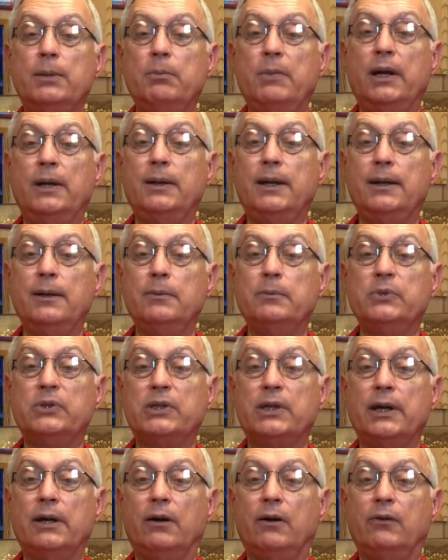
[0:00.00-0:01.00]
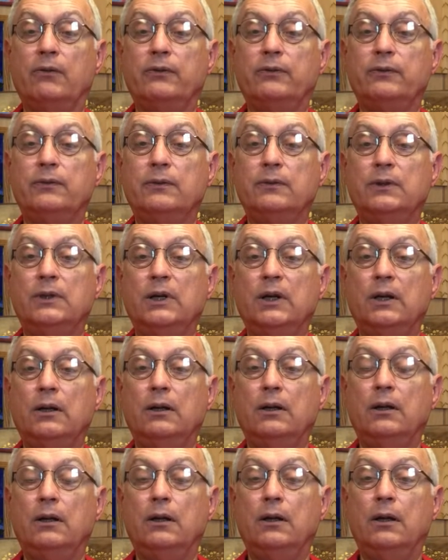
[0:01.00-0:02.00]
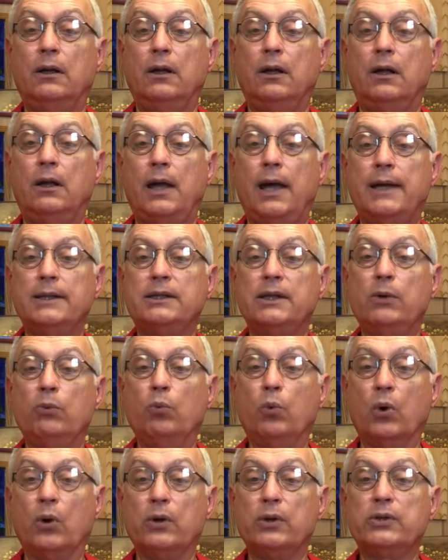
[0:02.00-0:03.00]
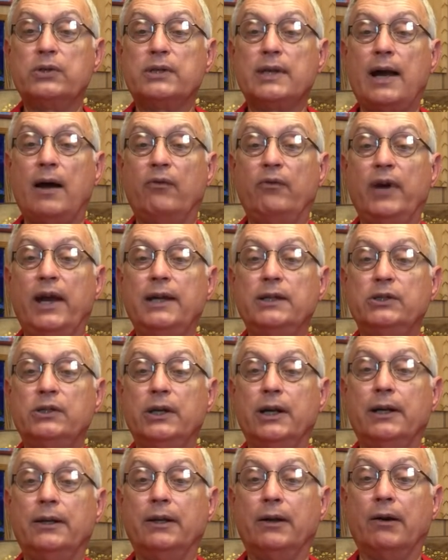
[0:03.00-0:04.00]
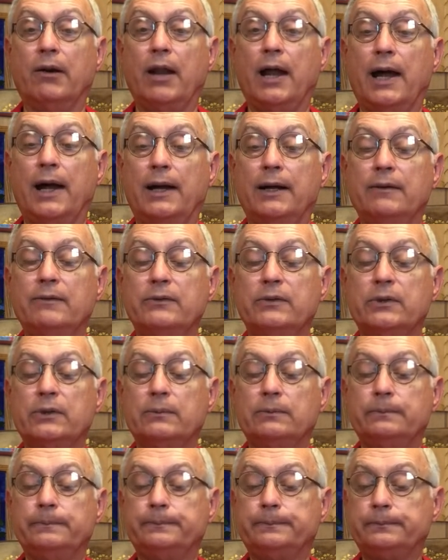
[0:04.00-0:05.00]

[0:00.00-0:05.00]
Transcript: them unto Himself as He works salvation in their lives.